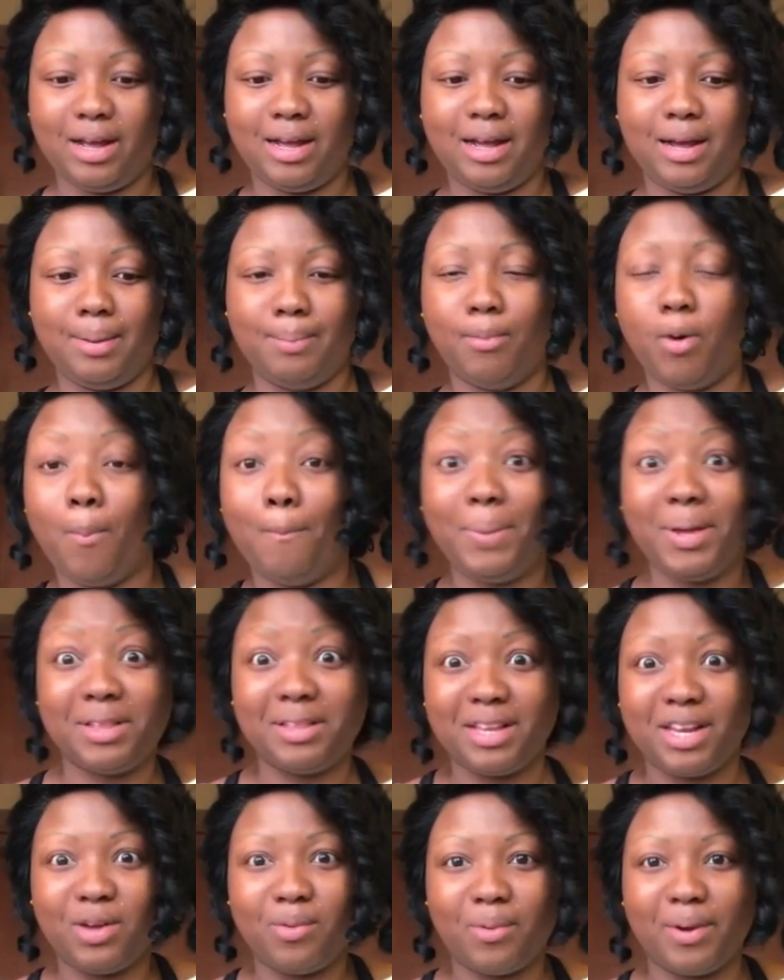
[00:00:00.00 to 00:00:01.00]
a
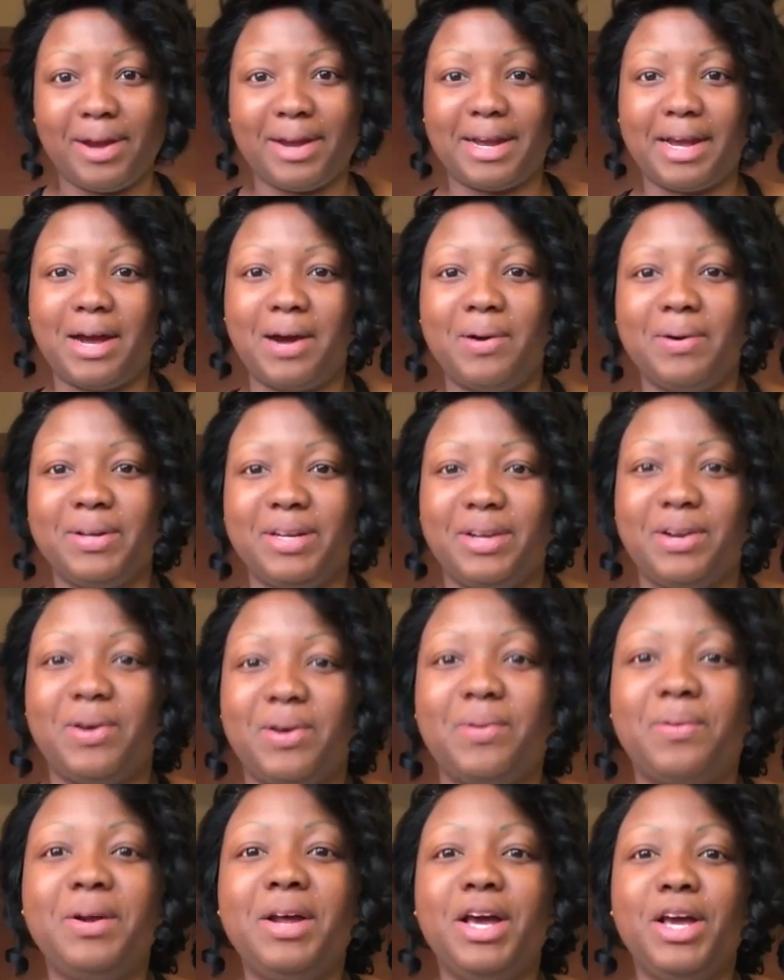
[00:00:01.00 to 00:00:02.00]
mobility workout, you
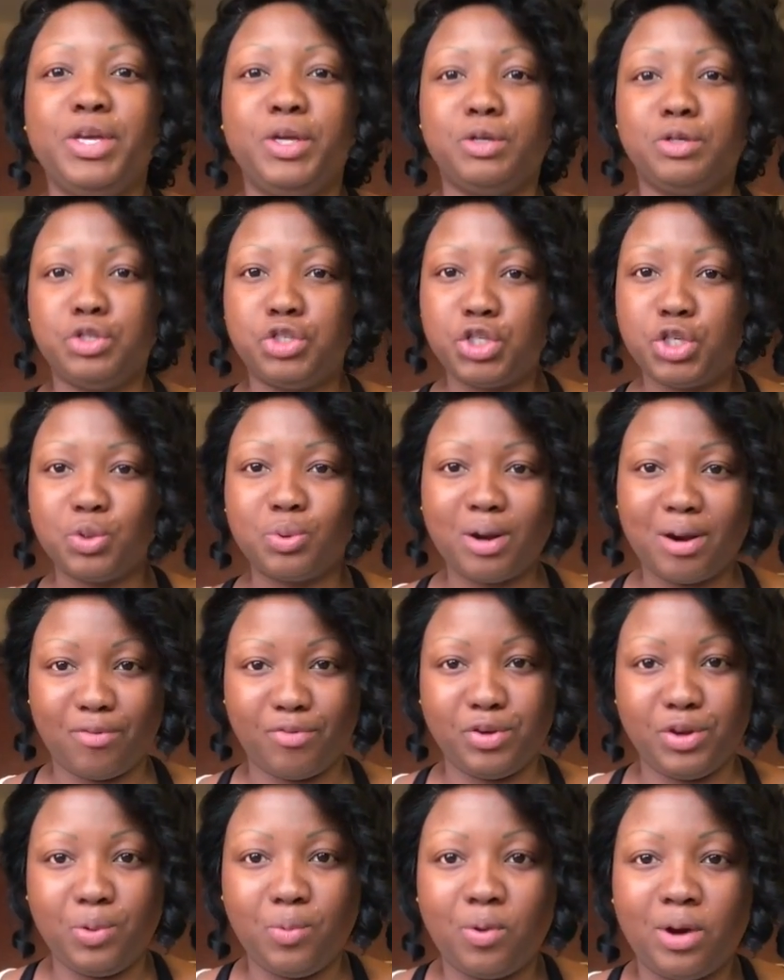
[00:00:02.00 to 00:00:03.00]
know, you can choose
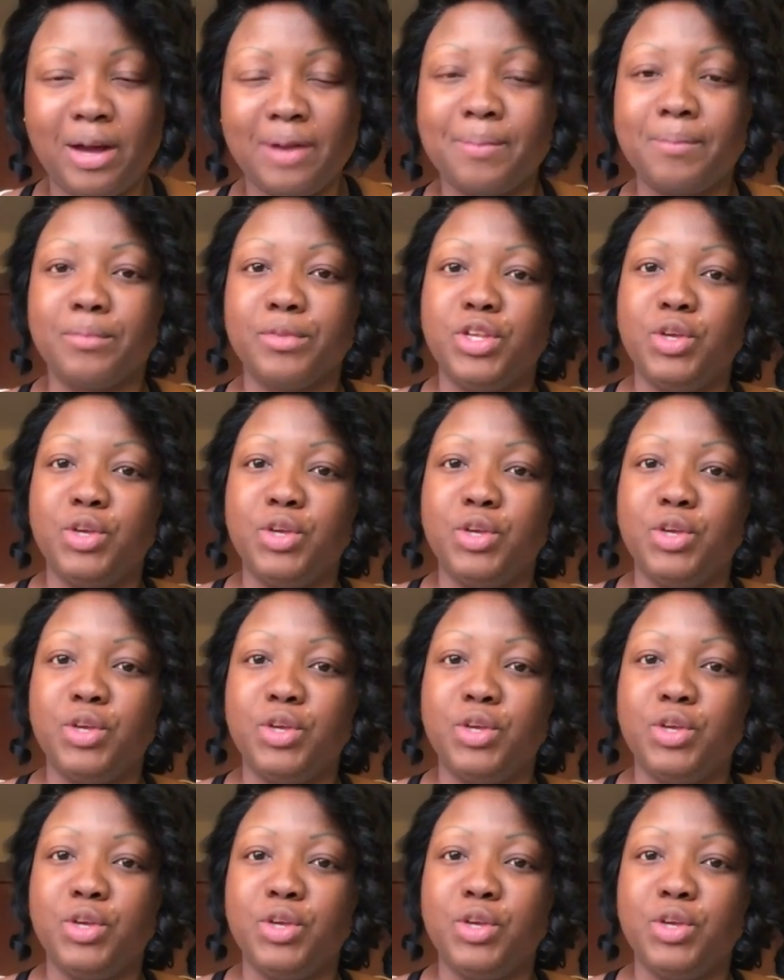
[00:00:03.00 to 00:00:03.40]
whatever you want.